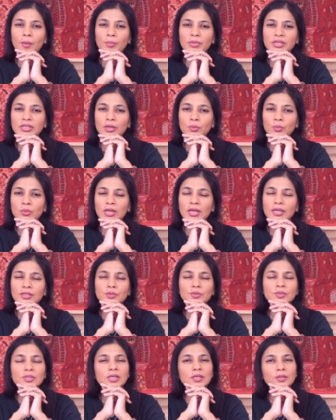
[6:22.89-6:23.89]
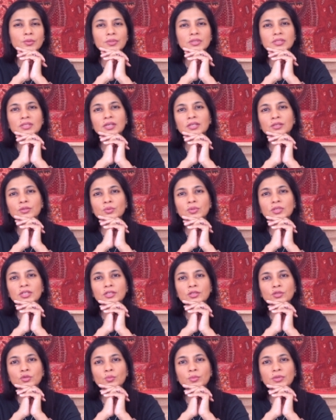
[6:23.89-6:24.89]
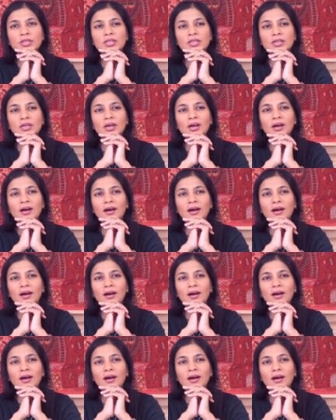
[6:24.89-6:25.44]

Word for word: But I would like to tell you is that you need to be